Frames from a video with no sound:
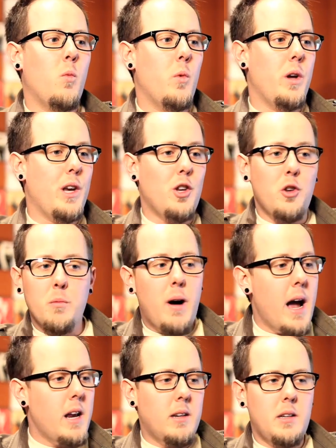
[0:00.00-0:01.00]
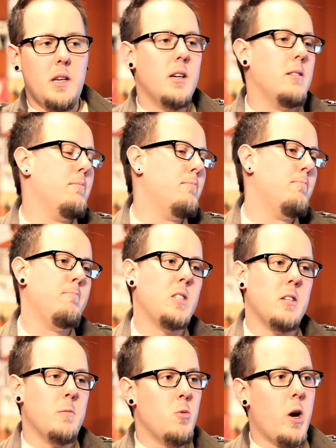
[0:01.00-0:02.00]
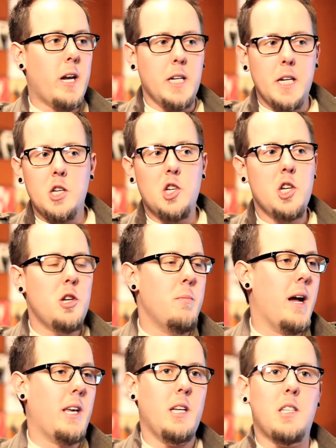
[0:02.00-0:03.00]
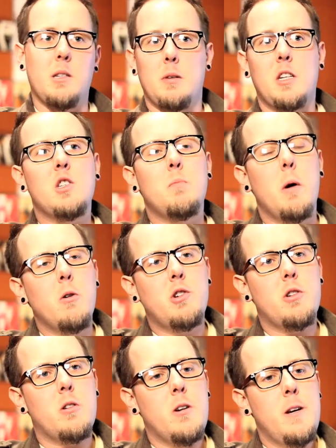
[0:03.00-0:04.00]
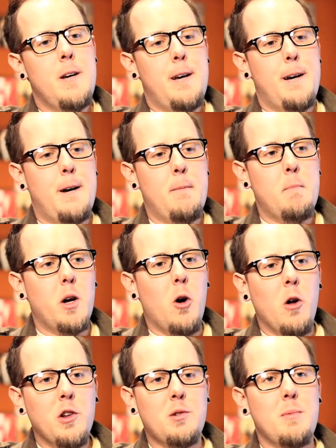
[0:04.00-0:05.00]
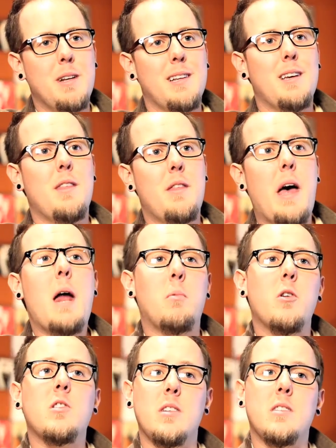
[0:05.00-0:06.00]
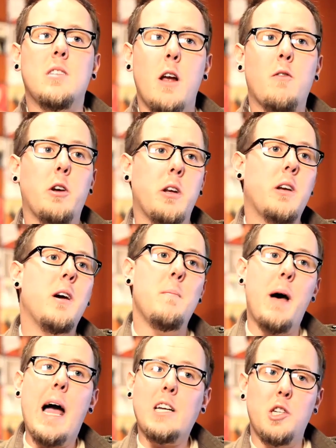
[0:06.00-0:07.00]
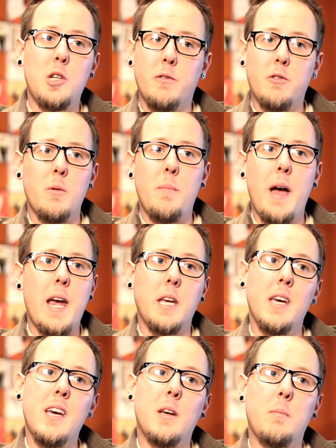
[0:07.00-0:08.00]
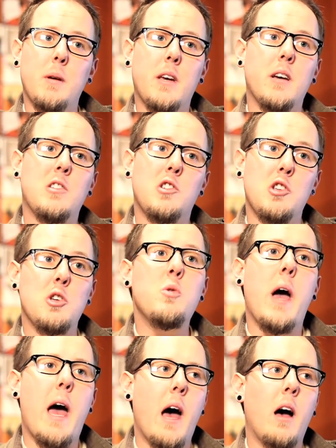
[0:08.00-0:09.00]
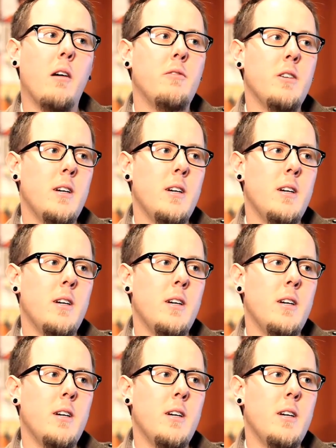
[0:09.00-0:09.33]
You might get some recognition, you might get some exposure, but ultimately that person's never going to come back to you for a paying gig because you have